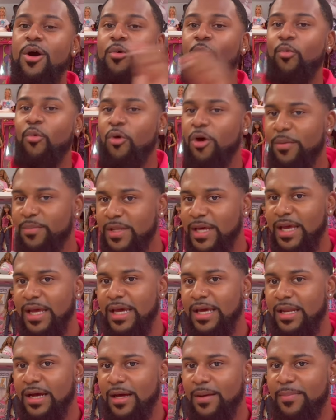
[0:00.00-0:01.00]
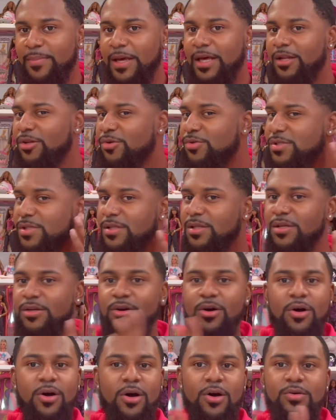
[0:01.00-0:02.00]
warm the head up and loosen the
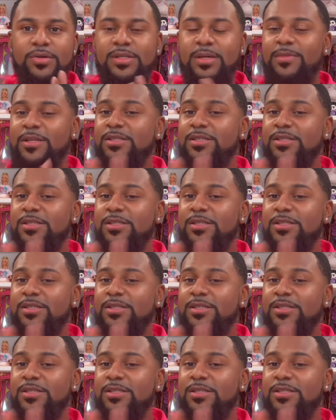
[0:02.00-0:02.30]
doll holes. up.